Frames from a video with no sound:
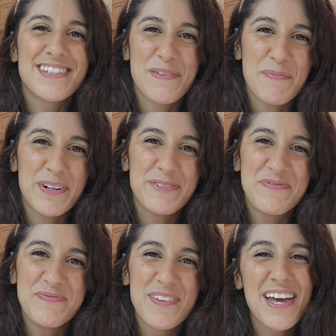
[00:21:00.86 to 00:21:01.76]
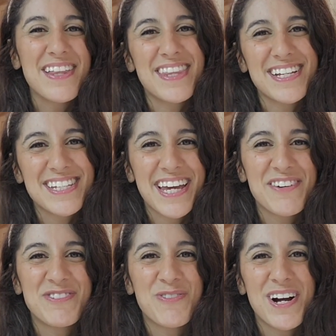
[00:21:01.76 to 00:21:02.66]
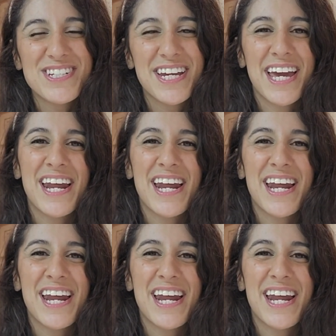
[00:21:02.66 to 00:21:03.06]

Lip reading: simple. Thanks again for watching,